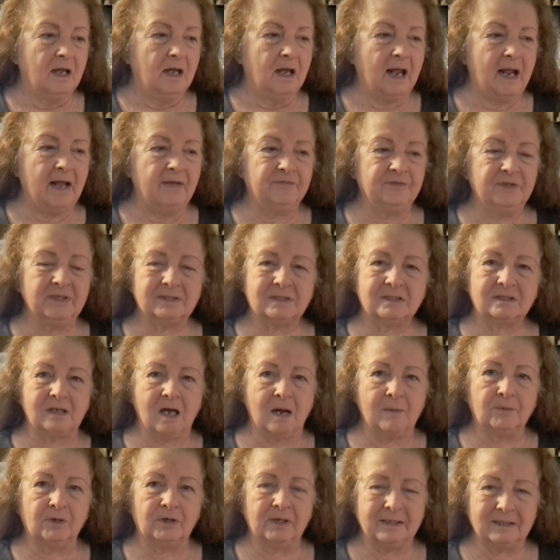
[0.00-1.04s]
And this
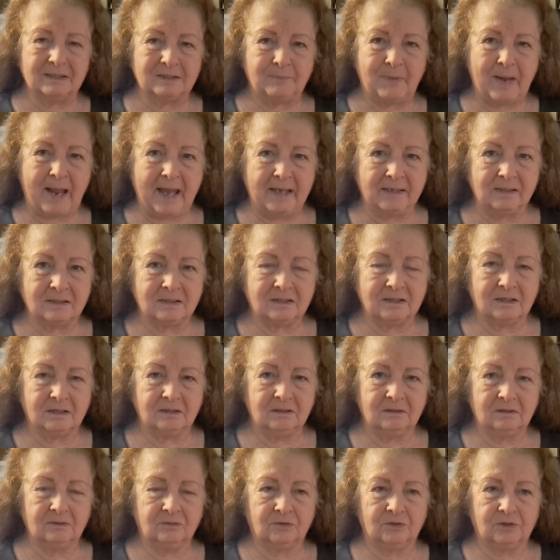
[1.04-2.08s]
summer, as bad as
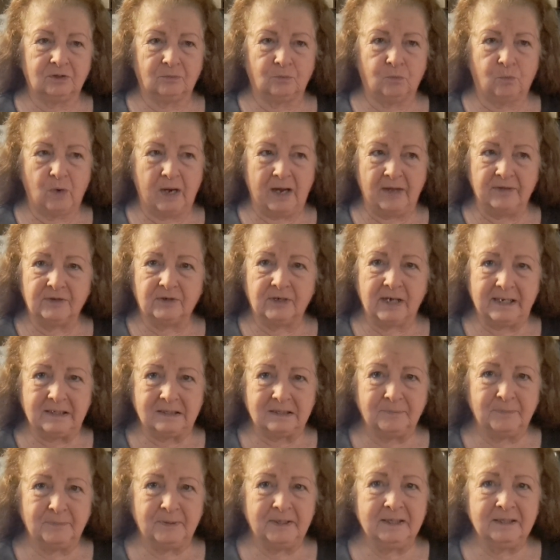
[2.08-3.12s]
the weather
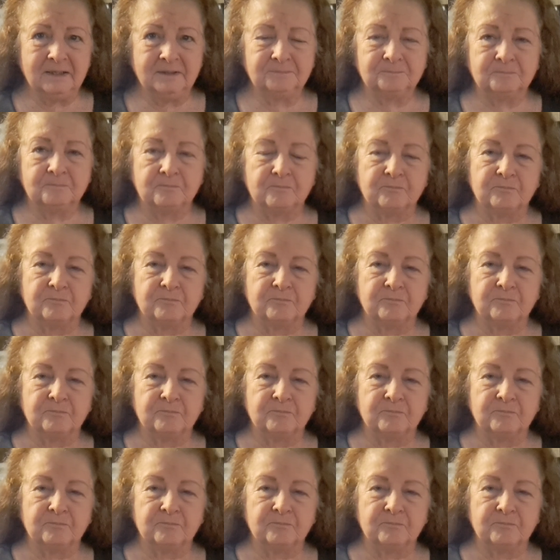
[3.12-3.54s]
has been,